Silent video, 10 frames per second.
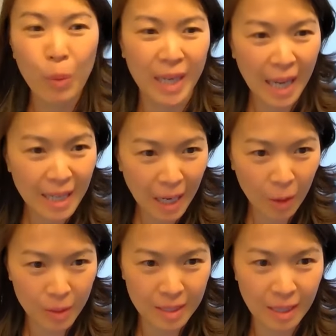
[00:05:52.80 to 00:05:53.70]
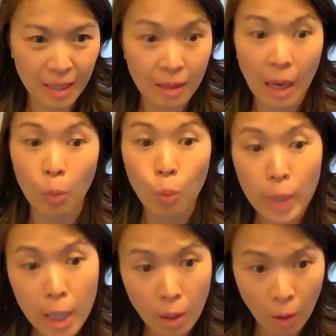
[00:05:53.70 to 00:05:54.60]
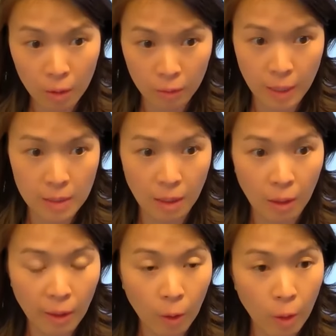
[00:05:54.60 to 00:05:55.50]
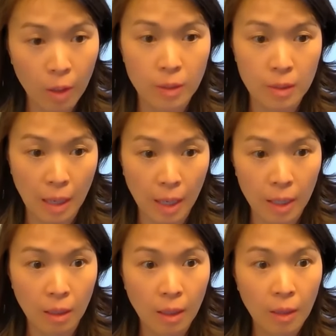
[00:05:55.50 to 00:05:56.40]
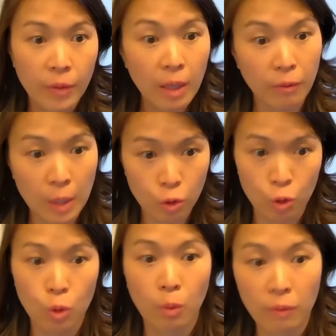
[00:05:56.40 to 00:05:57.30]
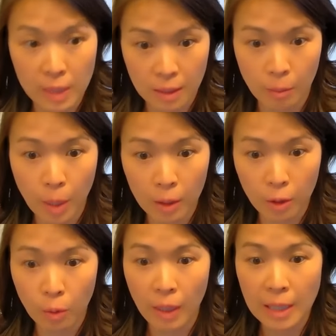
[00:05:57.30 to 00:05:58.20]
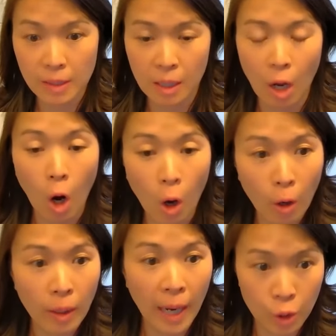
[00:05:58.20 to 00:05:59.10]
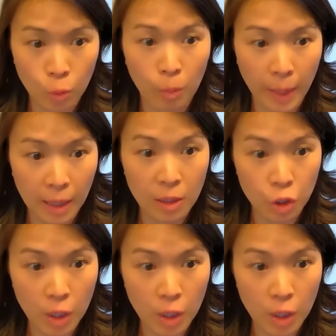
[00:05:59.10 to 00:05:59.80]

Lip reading: but we can guarantee that we are investing alongside the investors who invest in Apollo, as in our actual balance